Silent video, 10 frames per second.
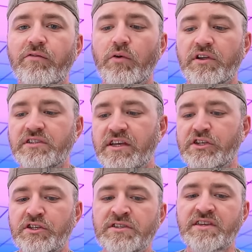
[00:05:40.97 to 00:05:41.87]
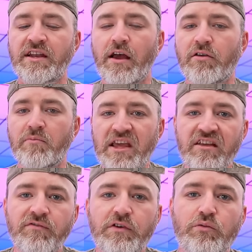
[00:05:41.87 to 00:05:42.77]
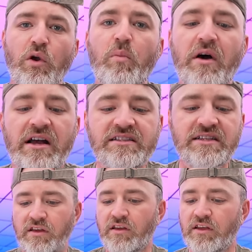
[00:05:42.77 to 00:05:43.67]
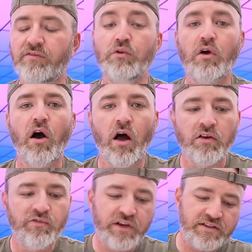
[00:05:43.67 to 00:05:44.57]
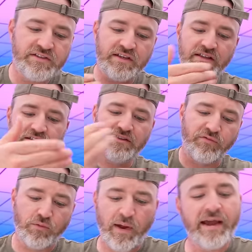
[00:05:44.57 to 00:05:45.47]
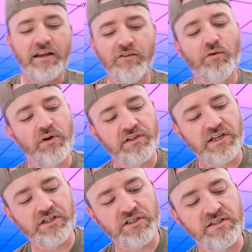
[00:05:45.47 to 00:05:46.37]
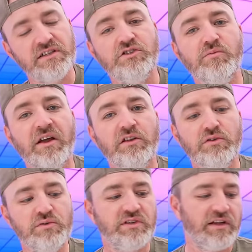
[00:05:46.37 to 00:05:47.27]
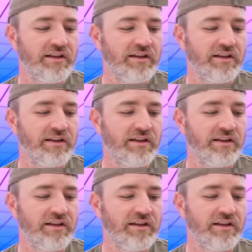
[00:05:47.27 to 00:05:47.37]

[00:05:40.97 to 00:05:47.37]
of orientations and how to make it feel robust to give you confidence in this variety of orientations that you might use it